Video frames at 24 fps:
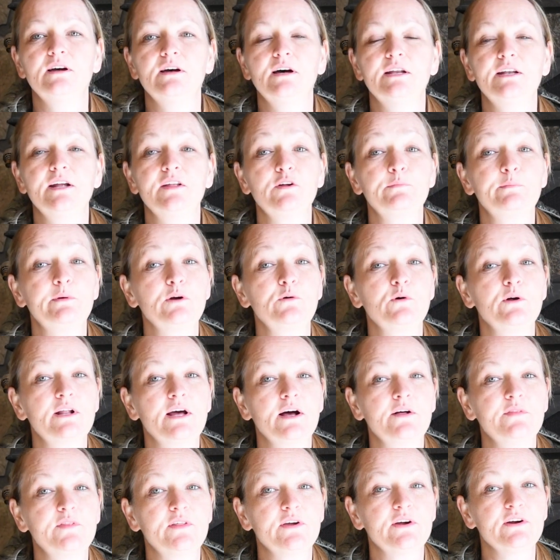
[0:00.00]
Another big one
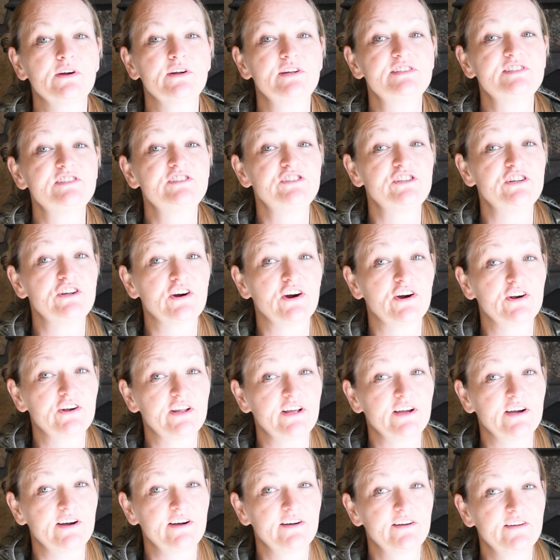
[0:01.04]
out there is
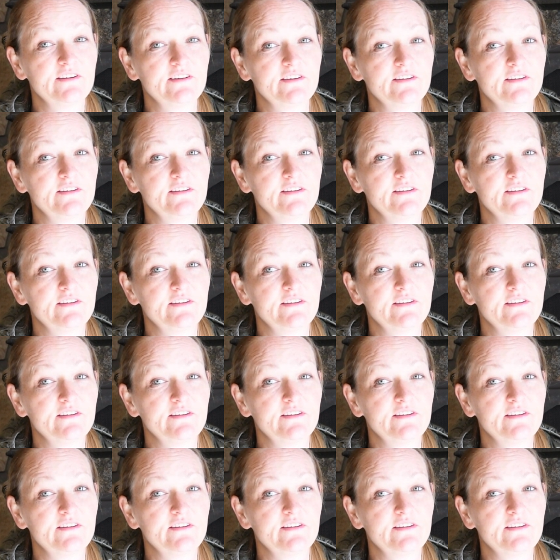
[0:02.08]
Giardia.